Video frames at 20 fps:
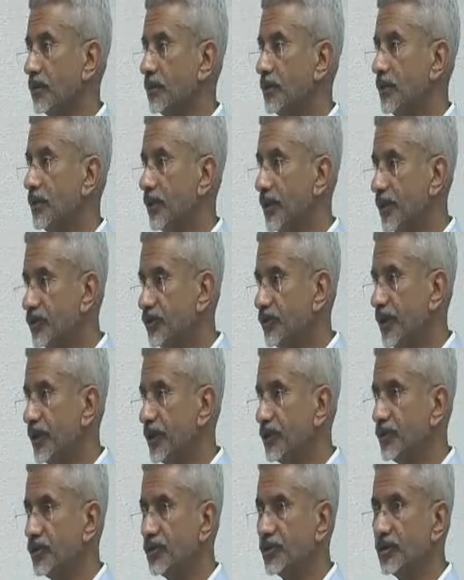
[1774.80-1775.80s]
the
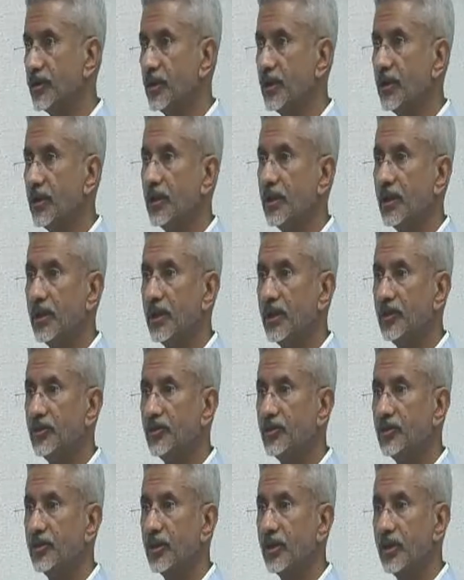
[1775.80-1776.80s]
resonance
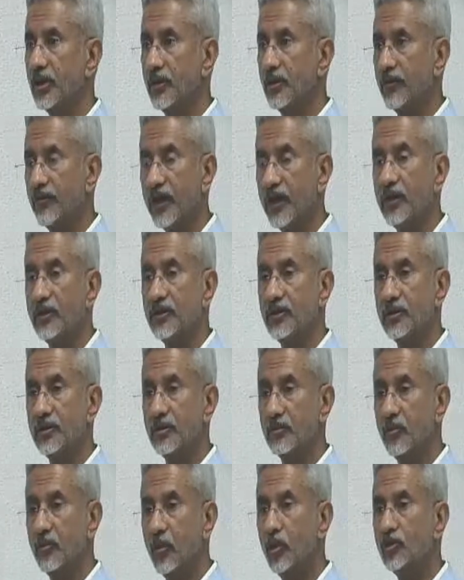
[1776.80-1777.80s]
is felt
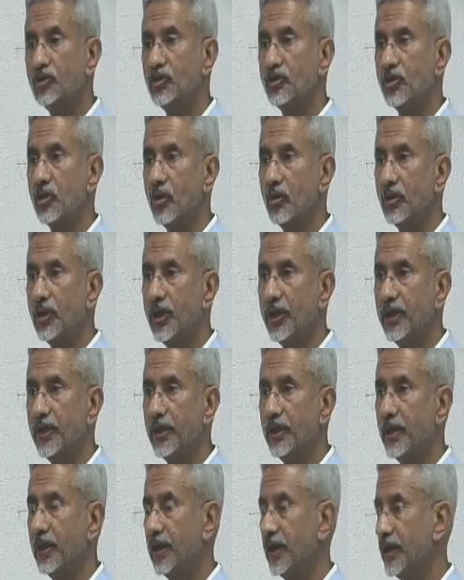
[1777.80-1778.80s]
most strongly
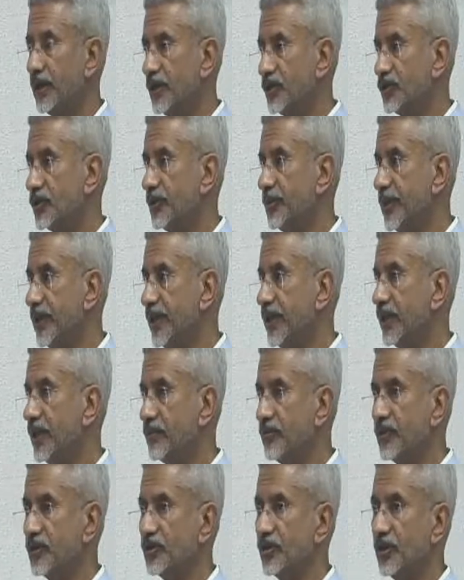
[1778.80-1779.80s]
in its immediate
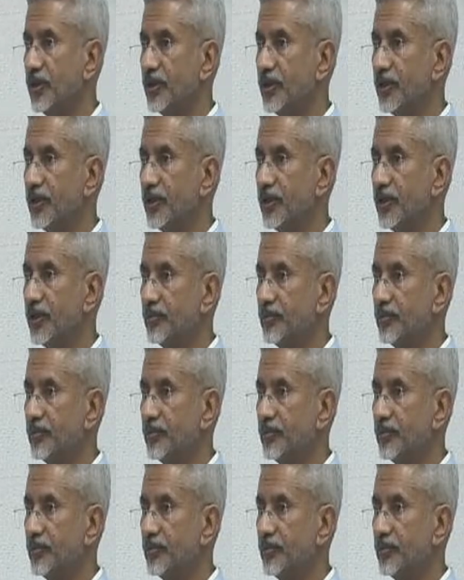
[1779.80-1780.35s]
vicinity.